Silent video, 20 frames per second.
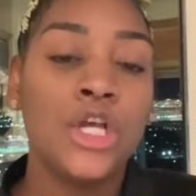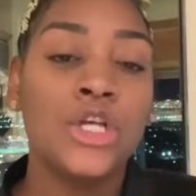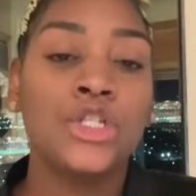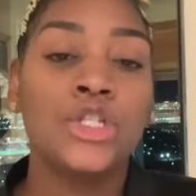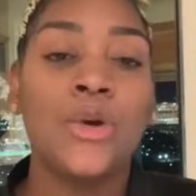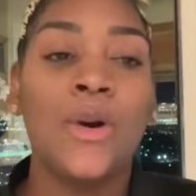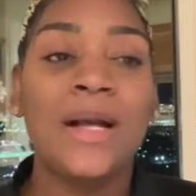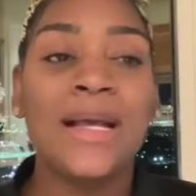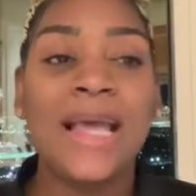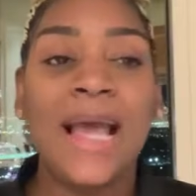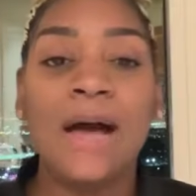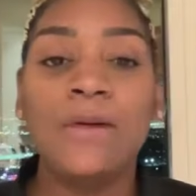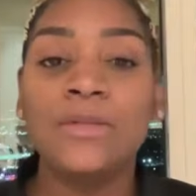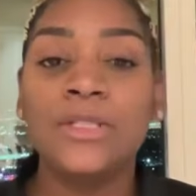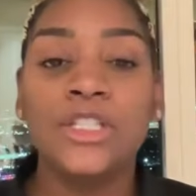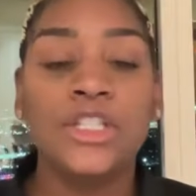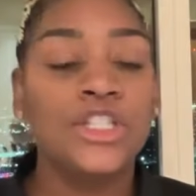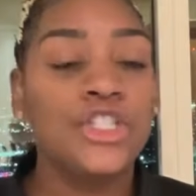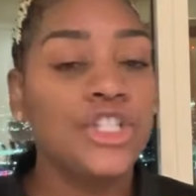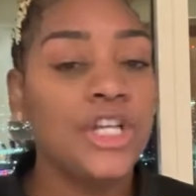So
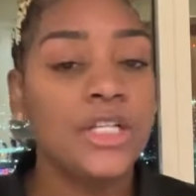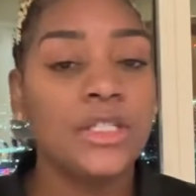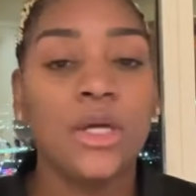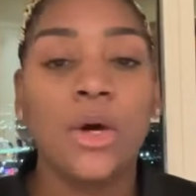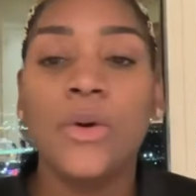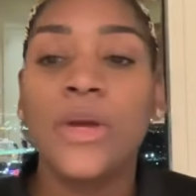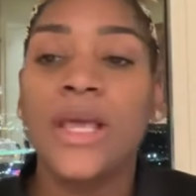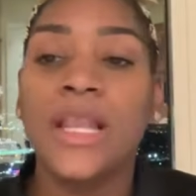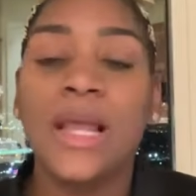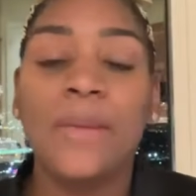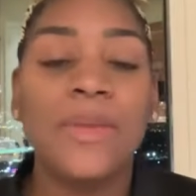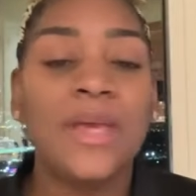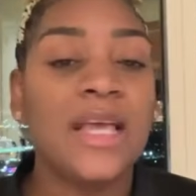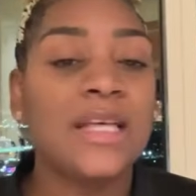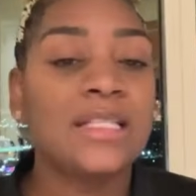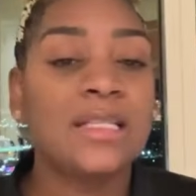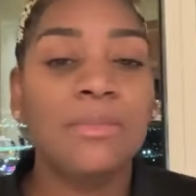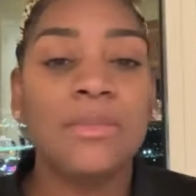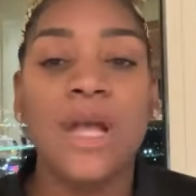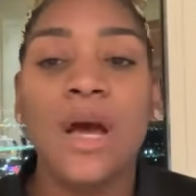accountant is just, okay, let me
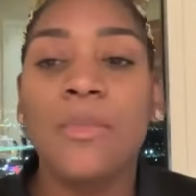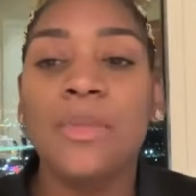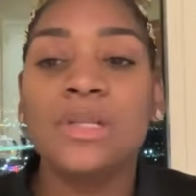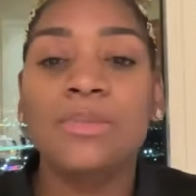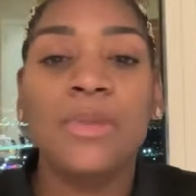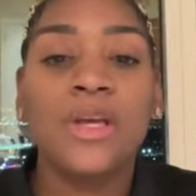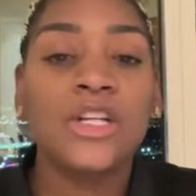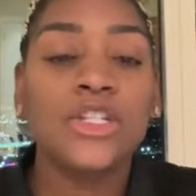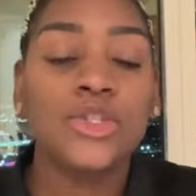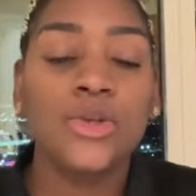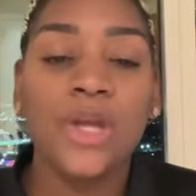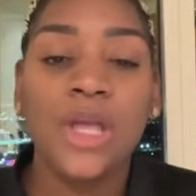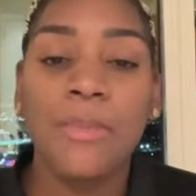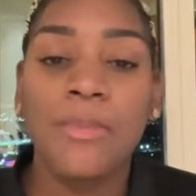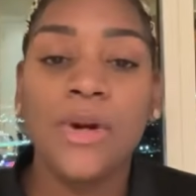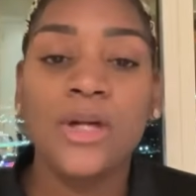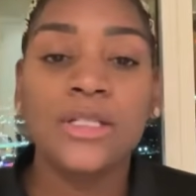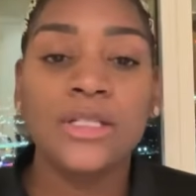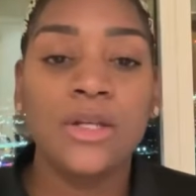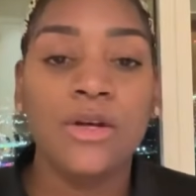get some numbers, making sure your
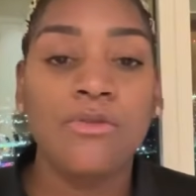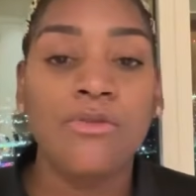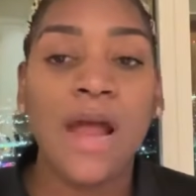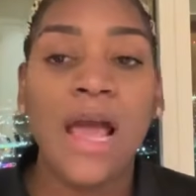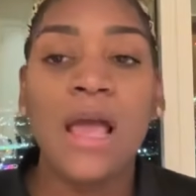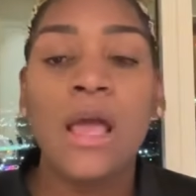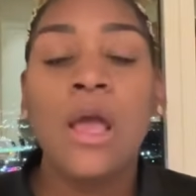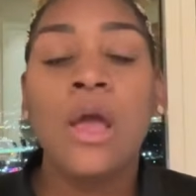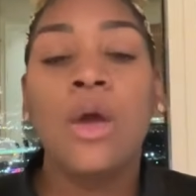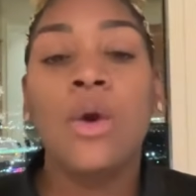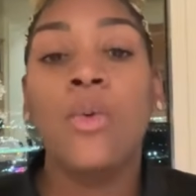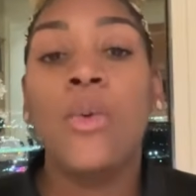books look right.